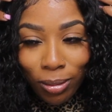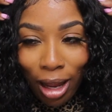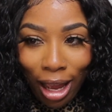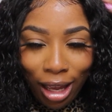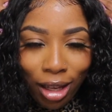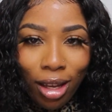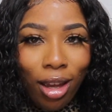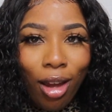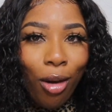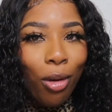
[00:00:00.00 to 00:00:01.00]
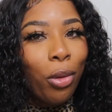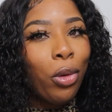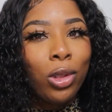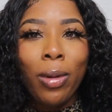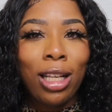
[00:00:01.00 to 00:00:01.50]
Like,
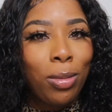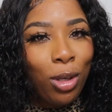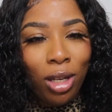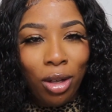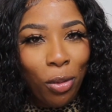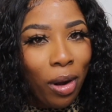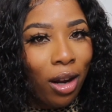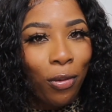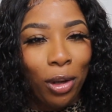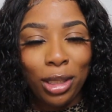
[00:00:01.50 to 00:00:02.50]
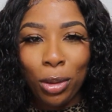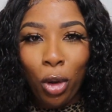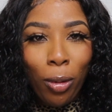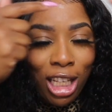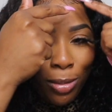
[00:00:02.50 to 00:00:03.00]
who's about to be wearing frontal?
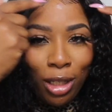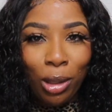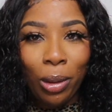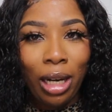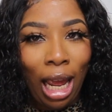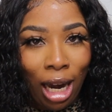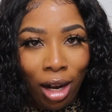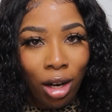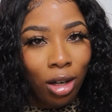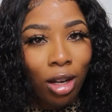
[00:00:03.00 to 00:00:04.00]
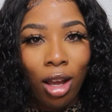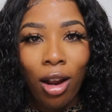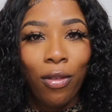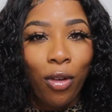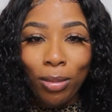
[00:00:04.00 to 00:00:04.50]
Who about to be gluing hair
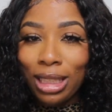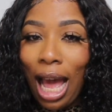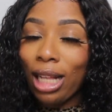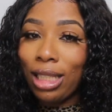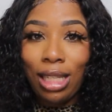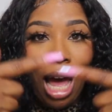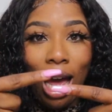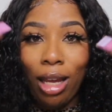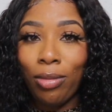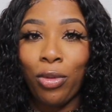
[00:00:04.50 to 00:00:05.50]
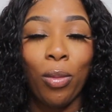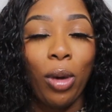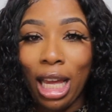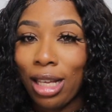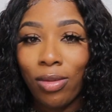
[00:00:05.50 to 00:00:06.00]
from side to side, from
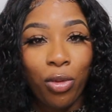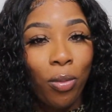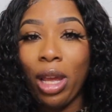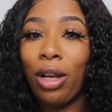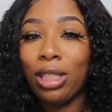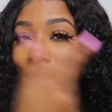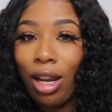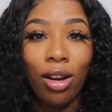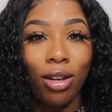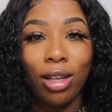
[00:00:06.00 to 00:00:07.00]
ear to ear?